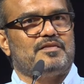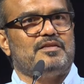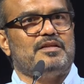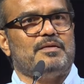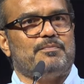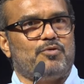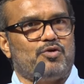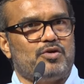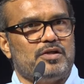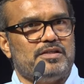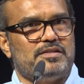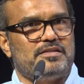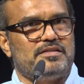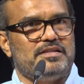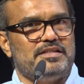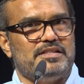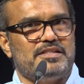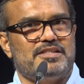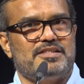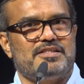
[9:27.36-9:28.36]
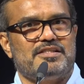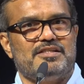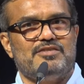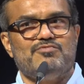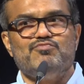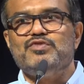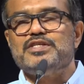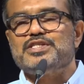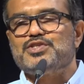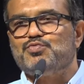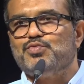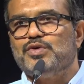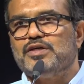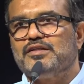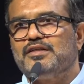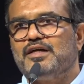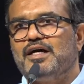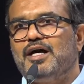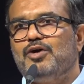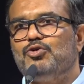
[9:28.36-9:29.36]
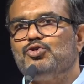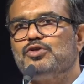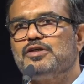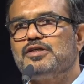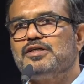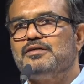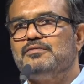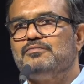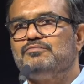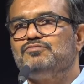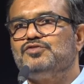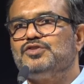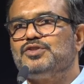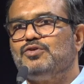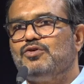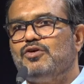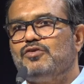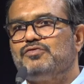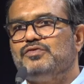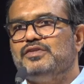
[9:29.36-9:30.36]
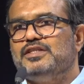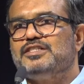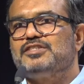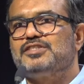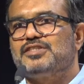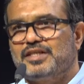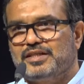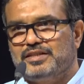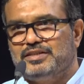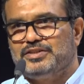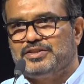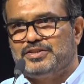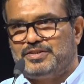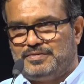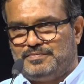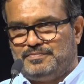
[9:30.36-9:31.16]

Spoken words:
the policies which were the outcomes of these struggles.